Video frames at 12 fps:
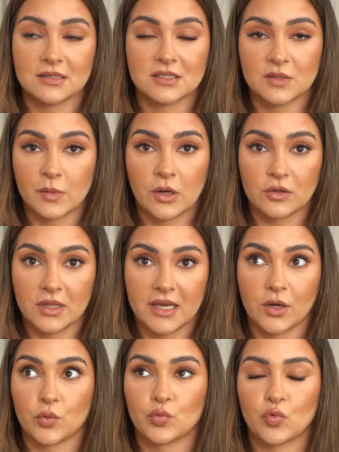smell
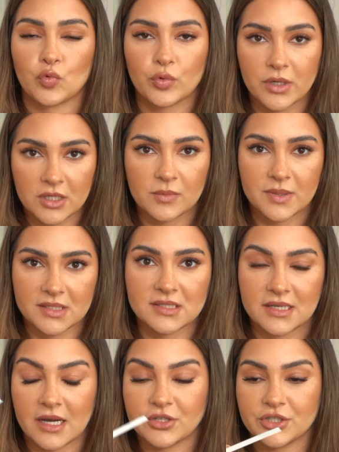like real
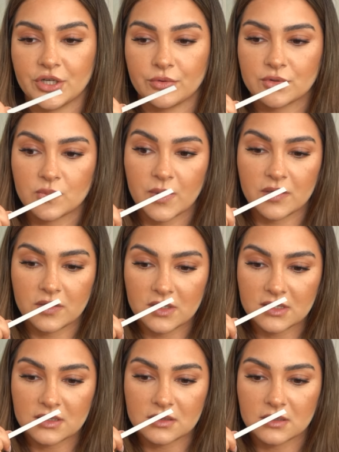pistachios, but
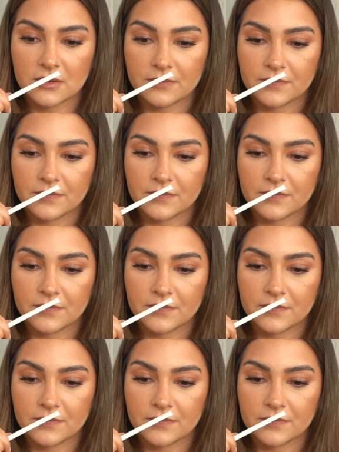this